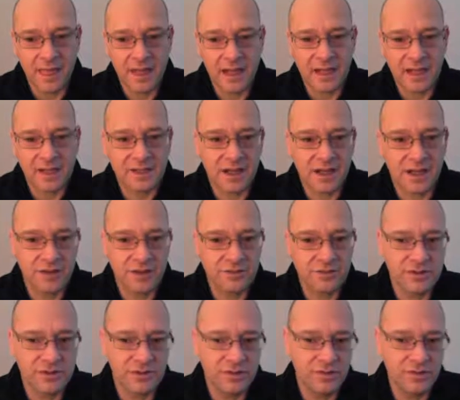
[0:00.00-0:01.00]
It's
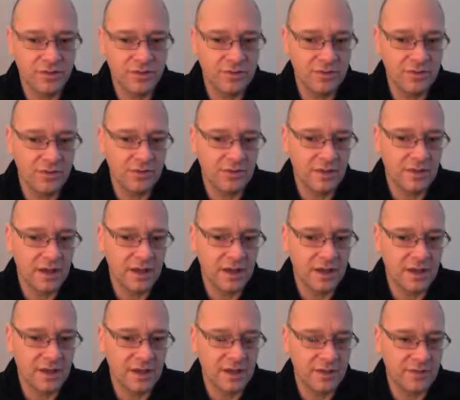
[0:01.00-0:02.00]
close to
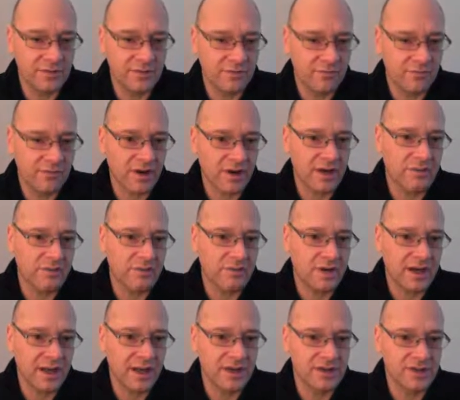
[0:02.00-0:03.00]
rail
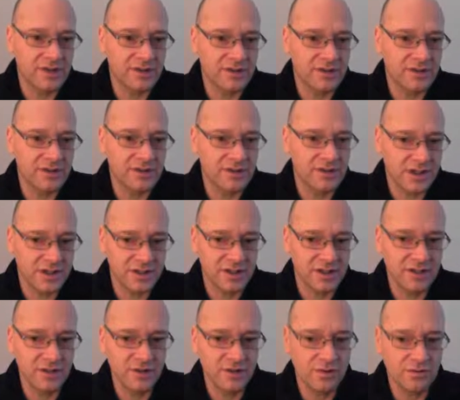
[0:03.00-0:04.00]
connections
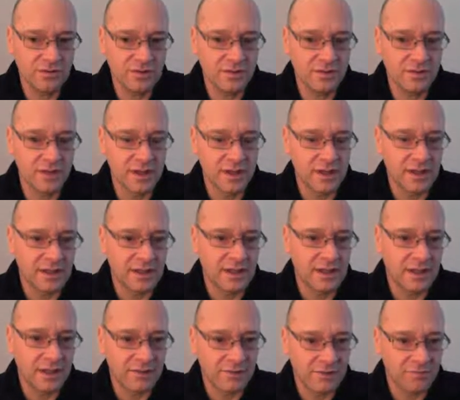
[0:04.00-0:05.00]
into Europe.
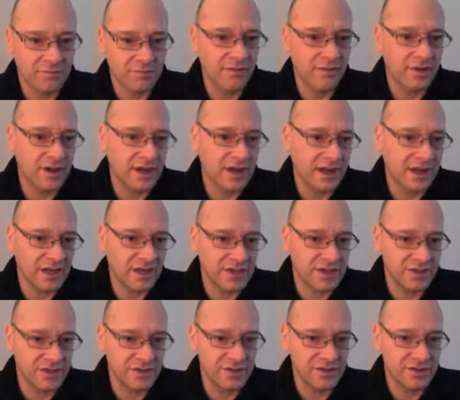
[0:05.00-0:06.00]
There are river
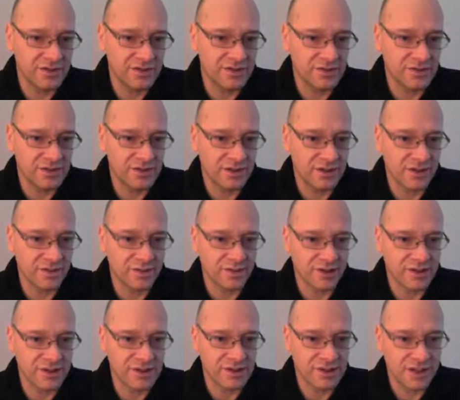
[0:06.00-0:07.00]
connections where it
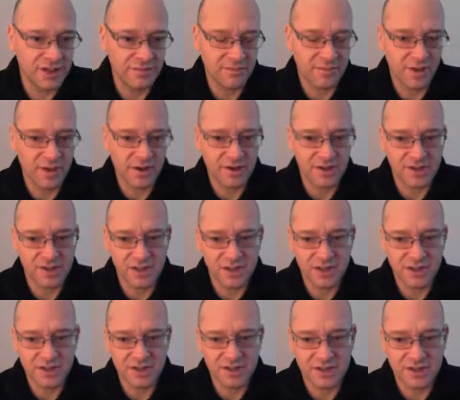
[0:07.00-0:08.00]
can send
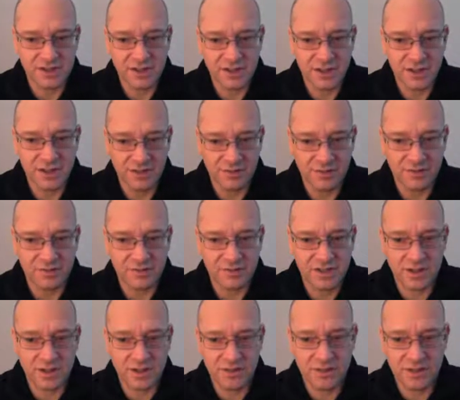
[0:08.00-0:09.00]
barges
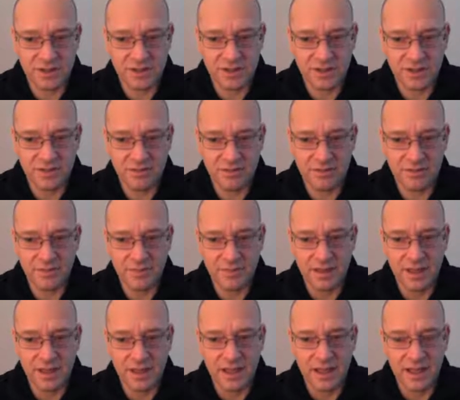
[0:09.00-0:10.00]
also into Europe.
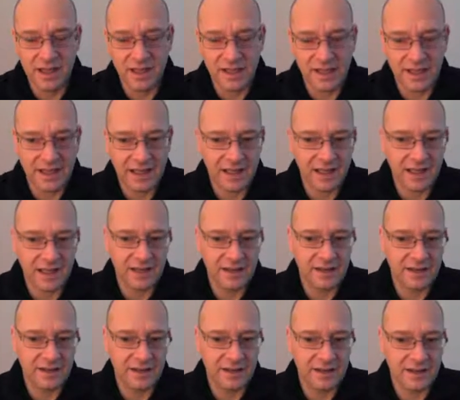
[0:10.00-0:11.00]

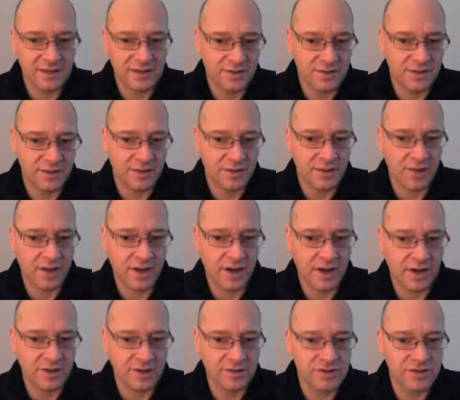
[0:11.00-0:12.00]
And it's quite
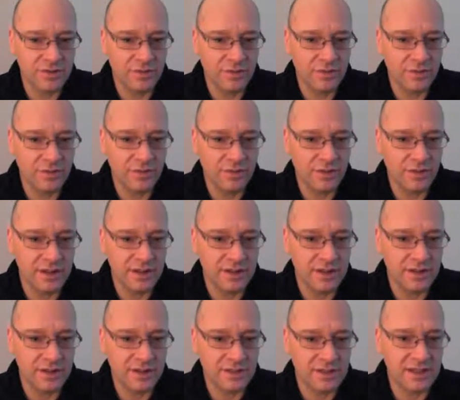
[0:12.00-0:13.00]
close to
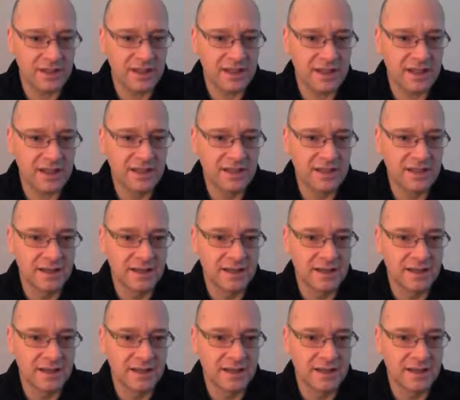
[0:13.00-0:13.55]
the sea,